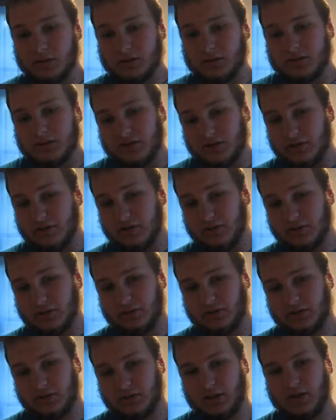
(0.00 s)

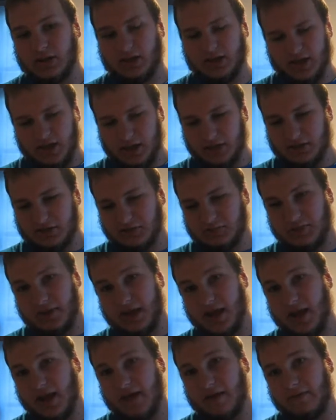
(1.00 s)
So we
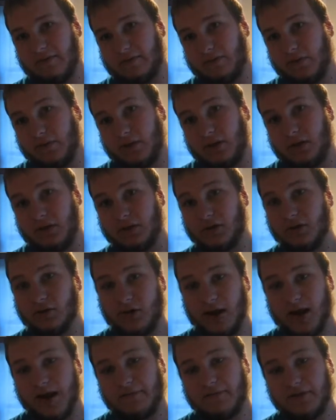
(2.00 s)
have the
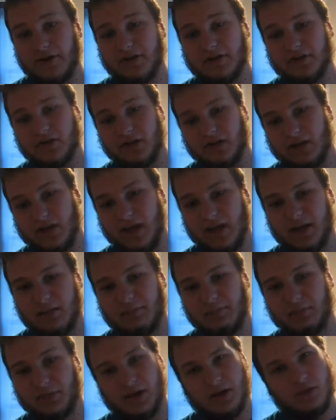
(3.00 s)
graphics, the
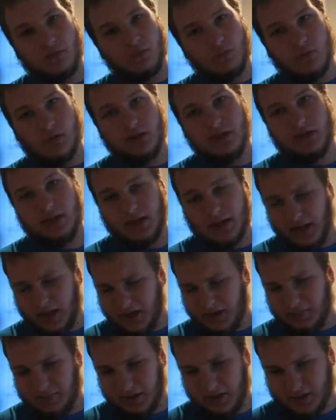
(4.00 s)
gameplay, what the
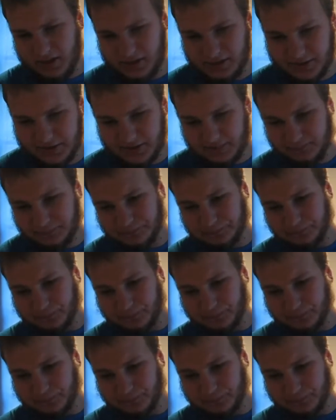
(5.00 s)
game is.